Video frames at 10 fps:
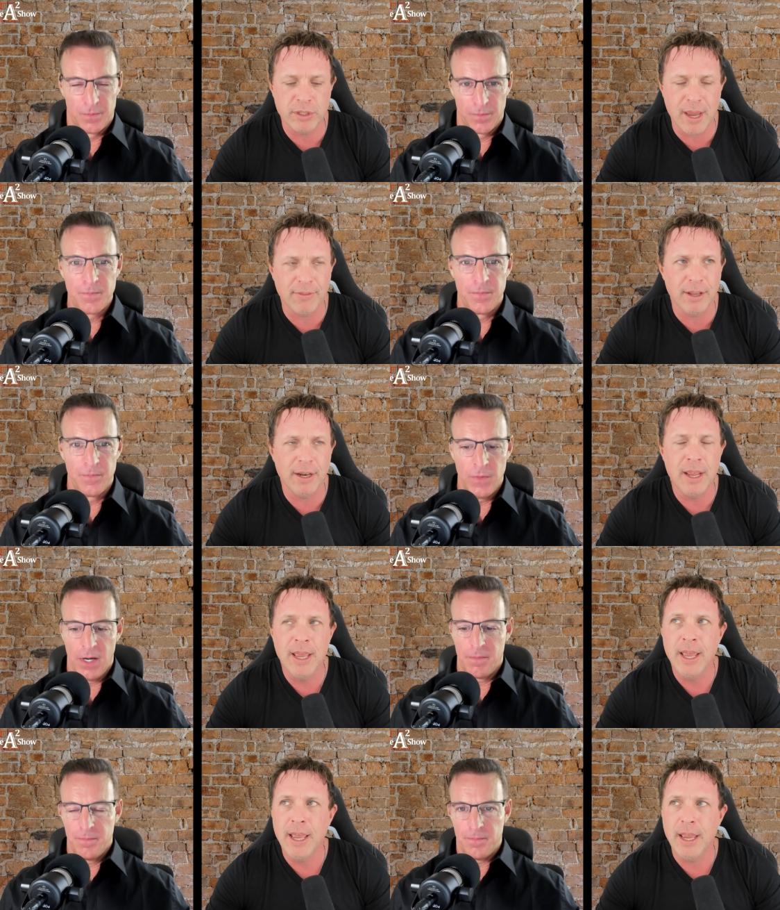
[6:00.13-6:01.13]
Speaker 1: 7.
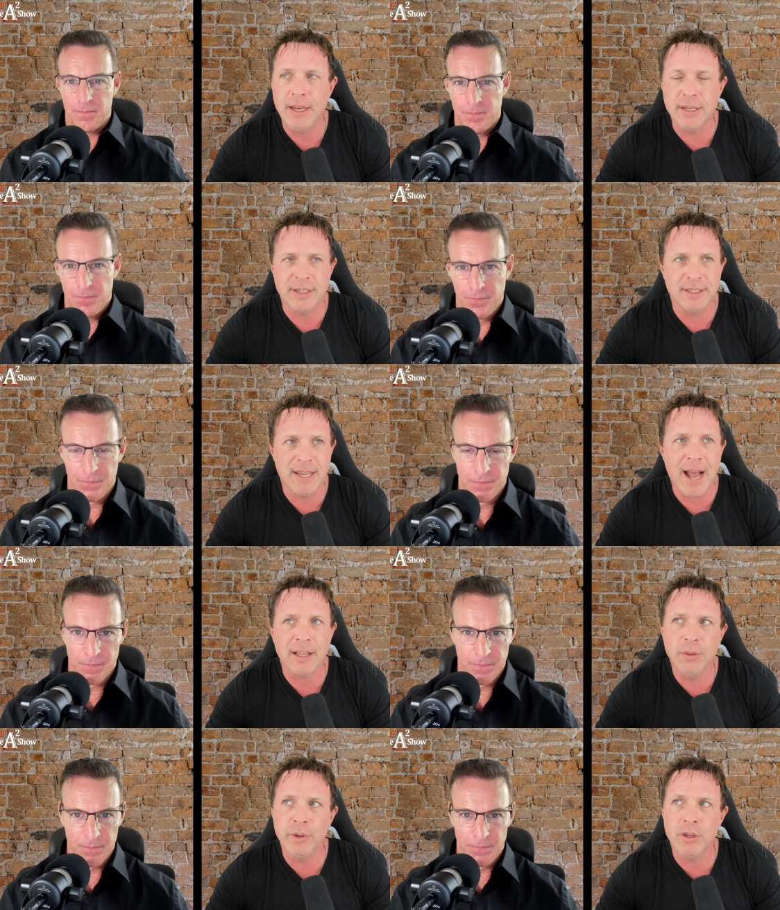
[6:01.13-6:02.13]
Yep. It does
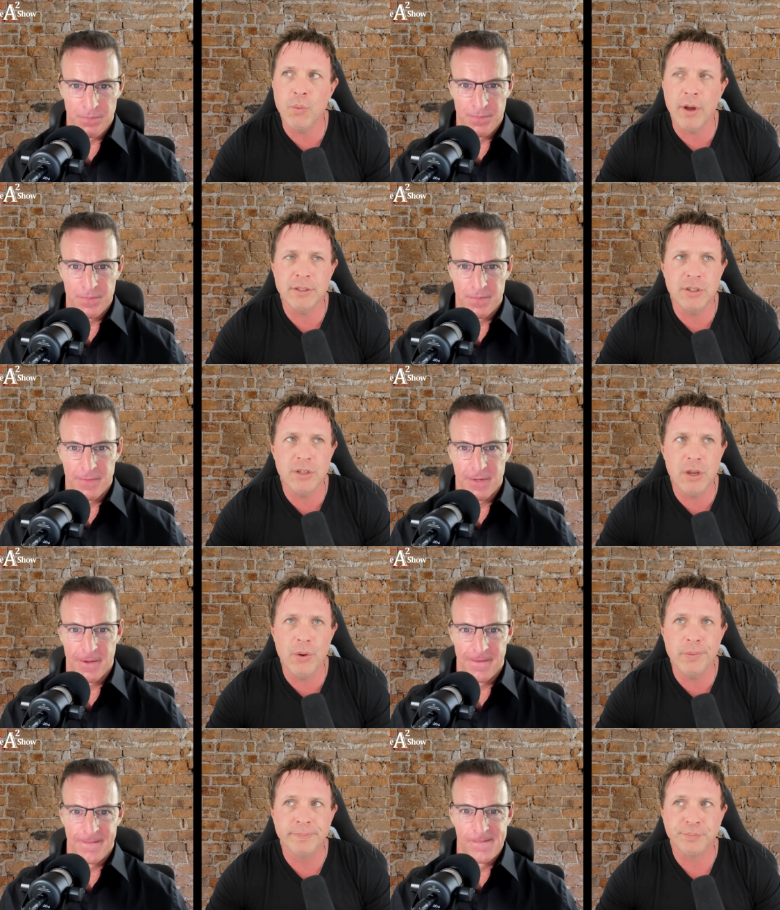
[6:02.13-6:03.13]
exactly what you want it to
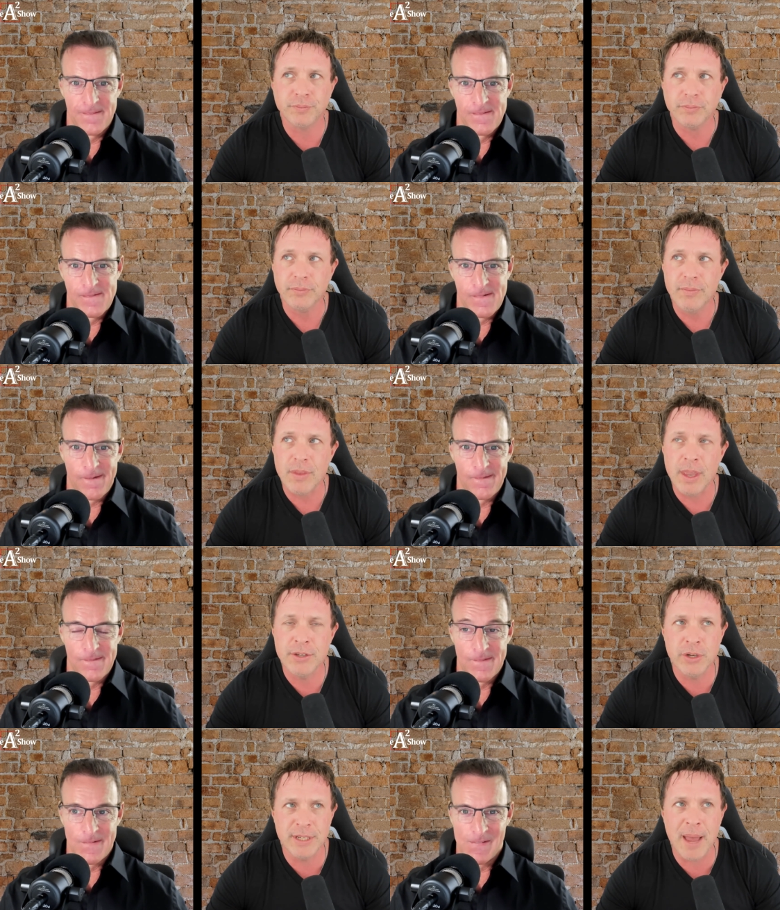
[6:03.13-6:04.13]
do.
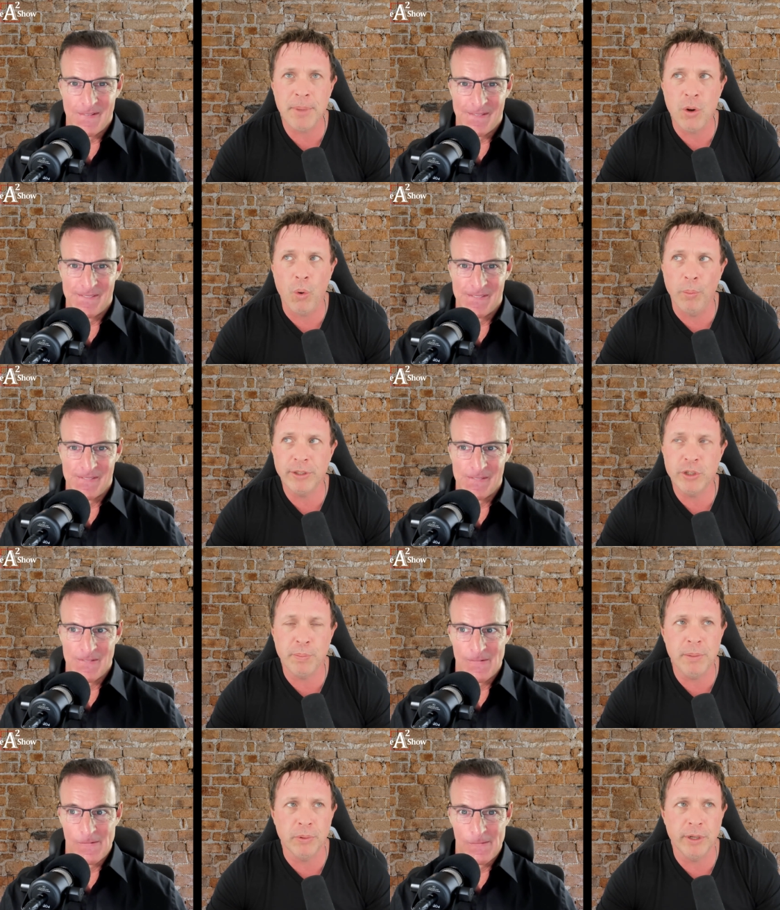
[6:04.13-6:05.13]
So, does that mean a whole bunch of
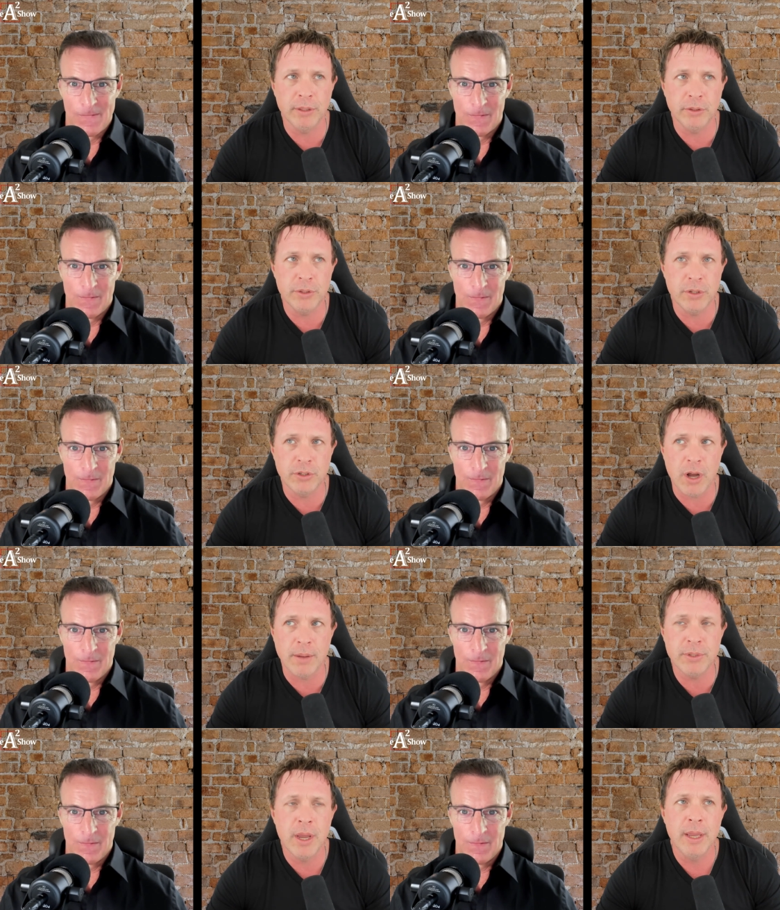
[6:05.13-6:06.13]
people are going to lose their
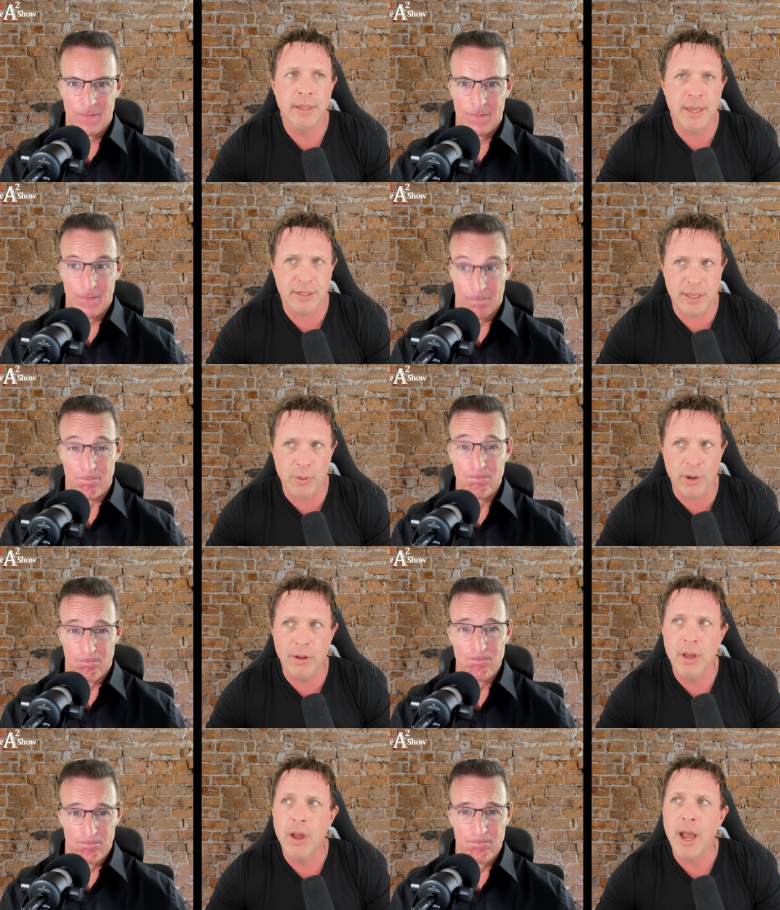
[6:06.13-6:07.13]
jobs? Yes, they
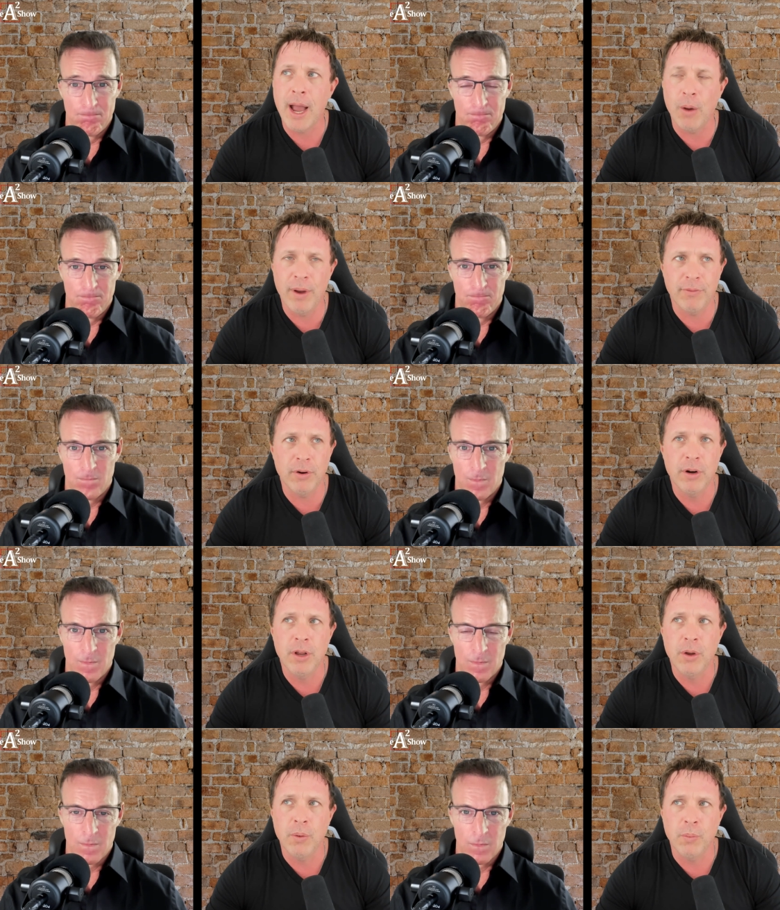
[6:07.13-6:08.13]
will. However,
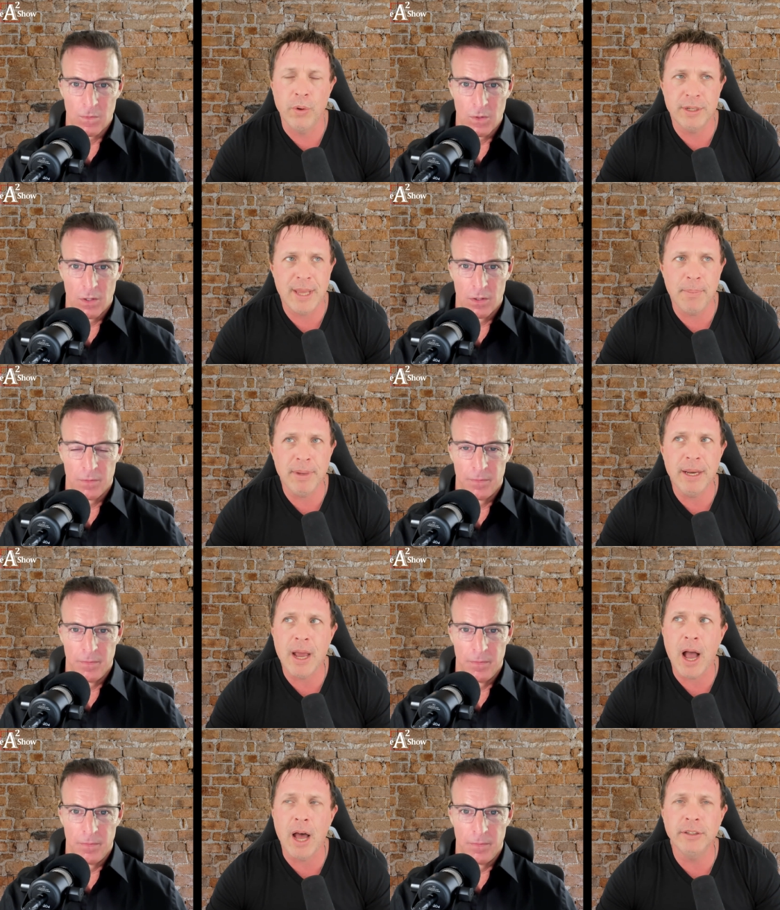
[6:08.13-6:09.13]
what does that
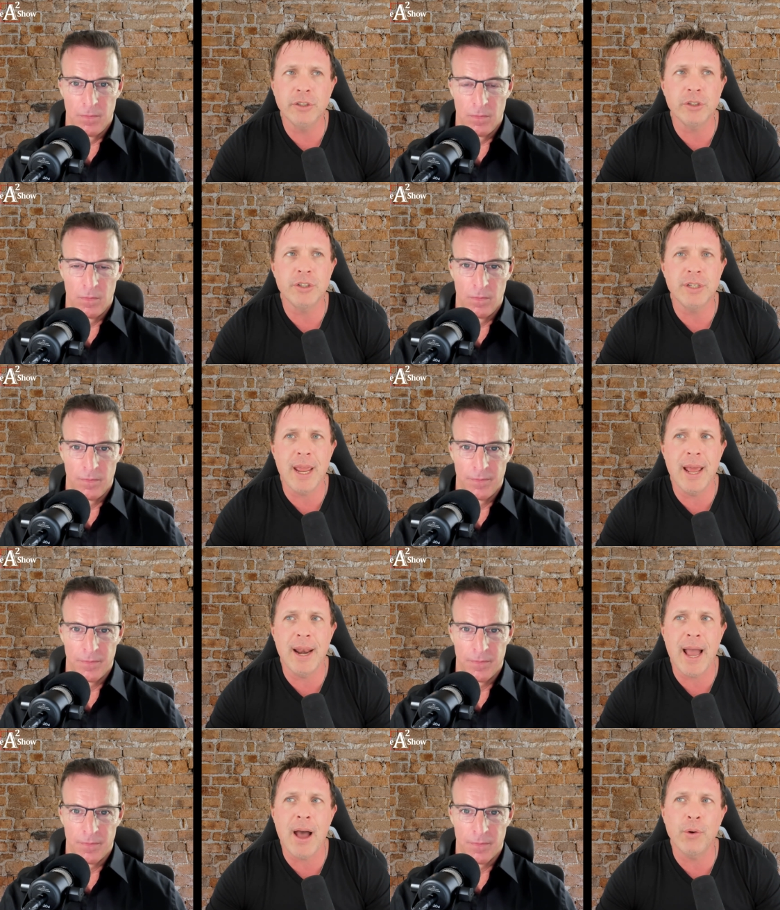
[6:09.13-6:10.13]
mean?
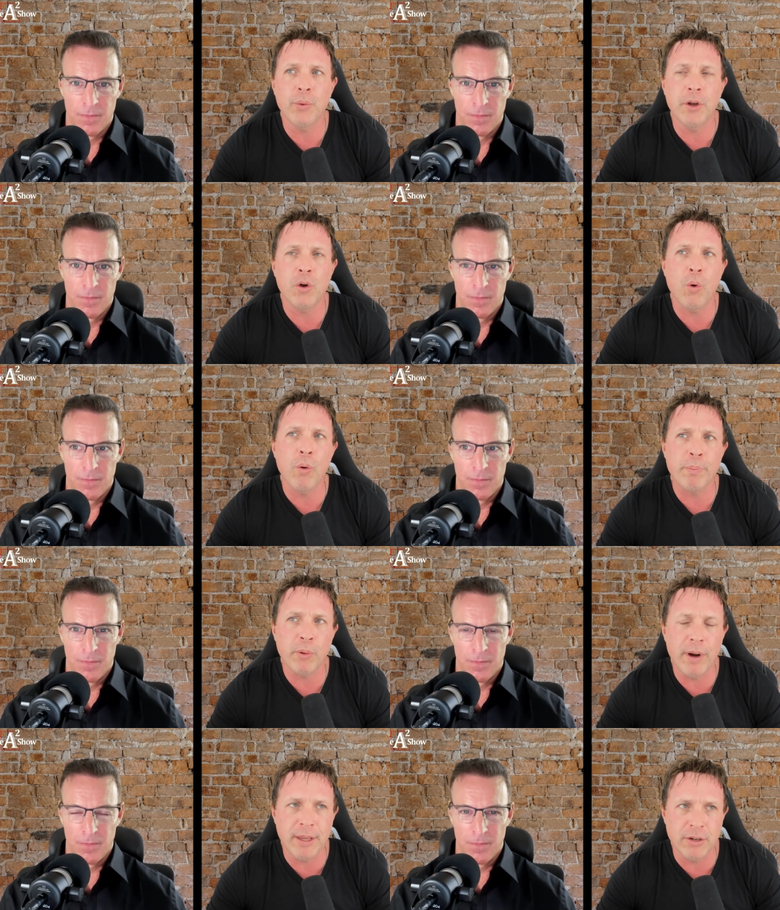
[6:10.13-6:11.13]
Understand how to
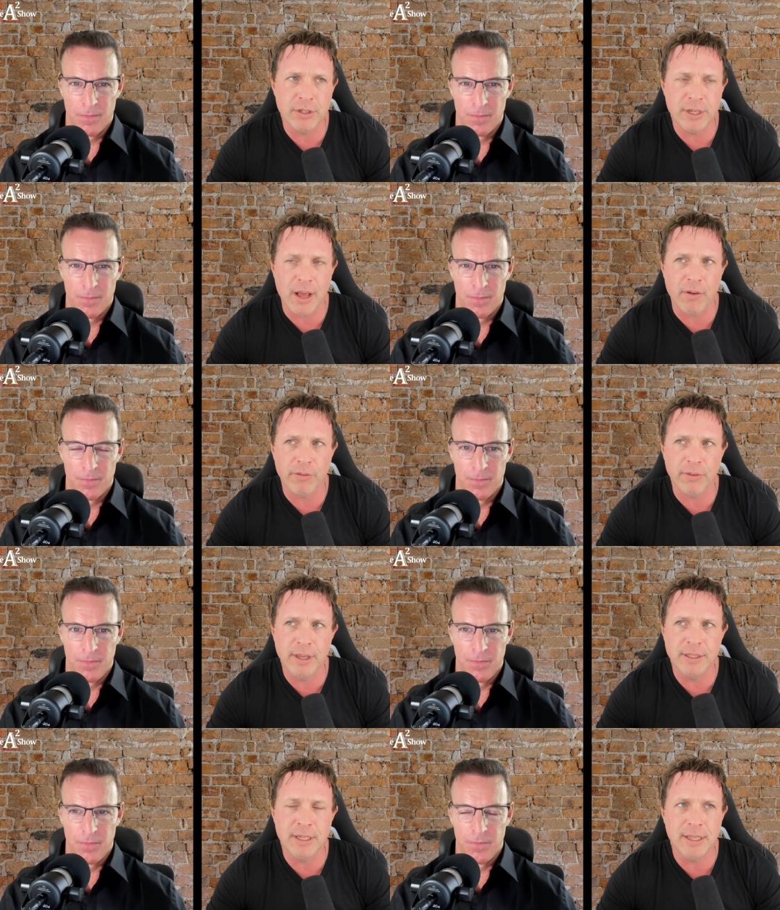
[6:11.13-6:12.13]
incorporate yourself
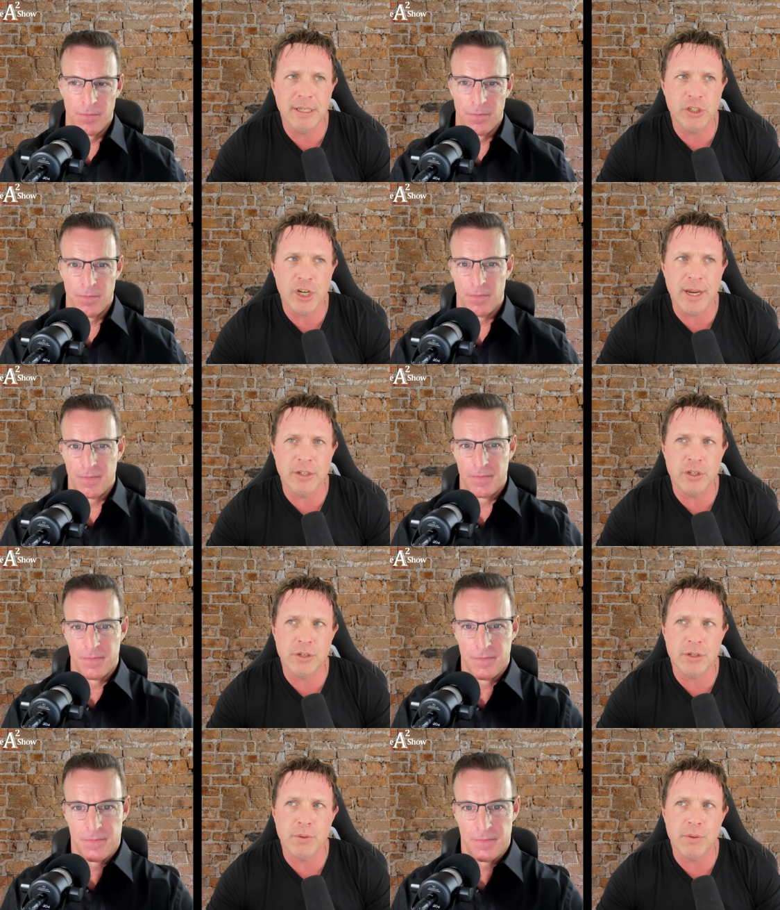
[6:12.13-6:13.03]
into these changes